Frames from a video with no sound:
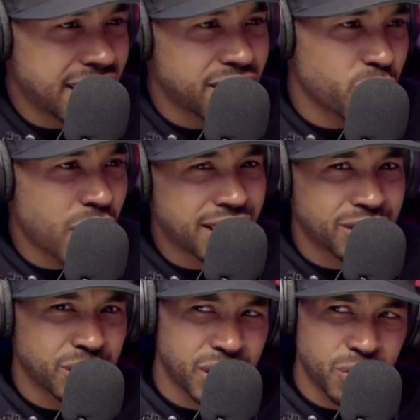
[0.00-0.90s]
get another ride,
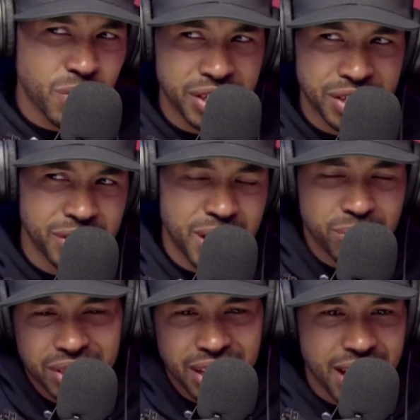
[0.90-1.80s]
so they're like, you want to chill? And I'm
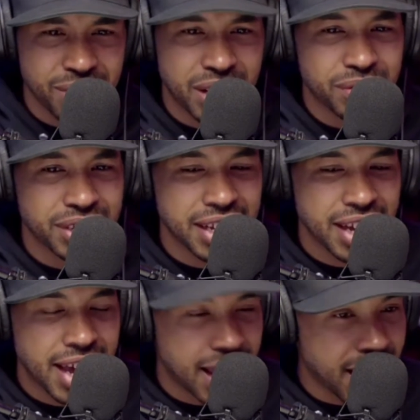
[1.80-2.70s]
just like, all right, whatever.
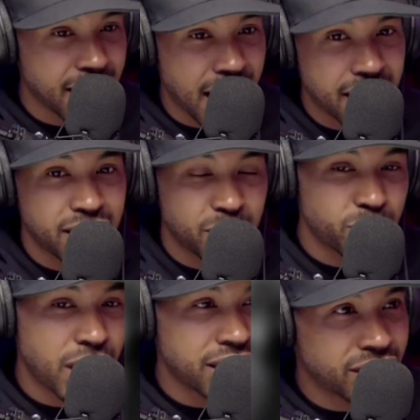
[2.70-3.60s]
And I ended up
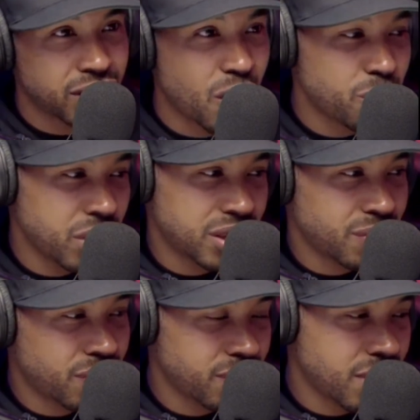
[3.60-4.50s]
writing a song based
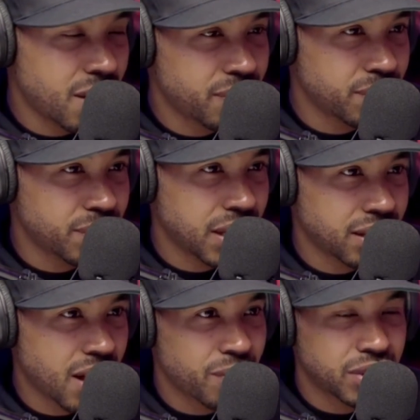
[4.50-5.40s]
off of like
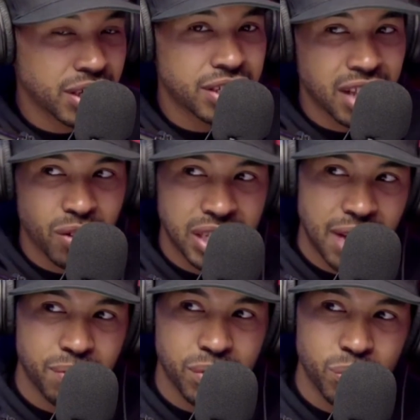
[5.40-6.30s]
a conversation that I was
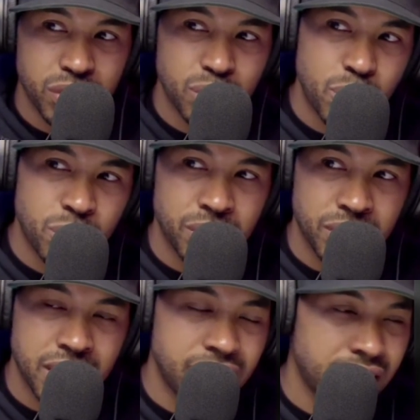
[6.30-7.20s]
having with one of the people that
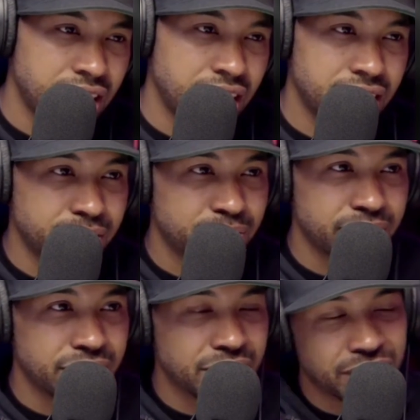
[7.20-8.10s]
were there that night,
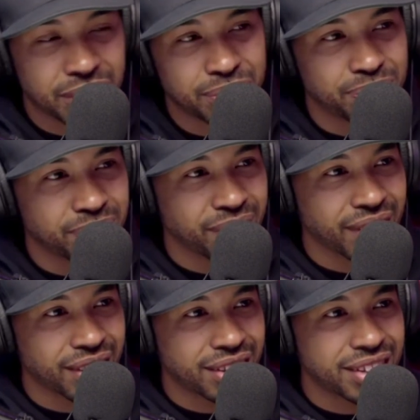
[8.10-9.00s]
you know? So
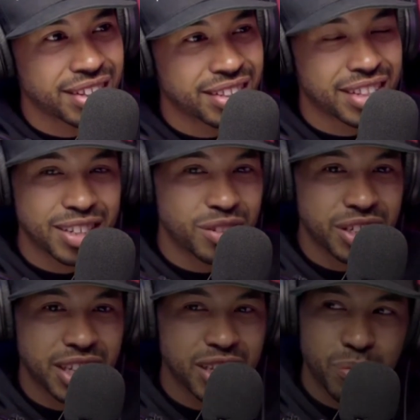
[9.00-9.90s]
things, you
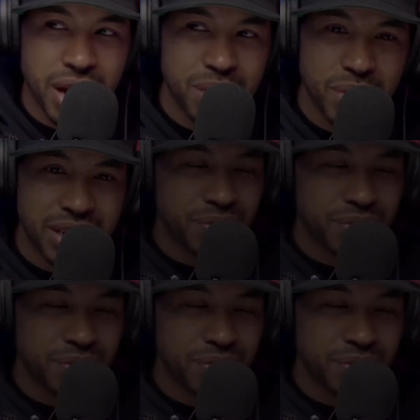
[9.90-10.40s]
just get inspired by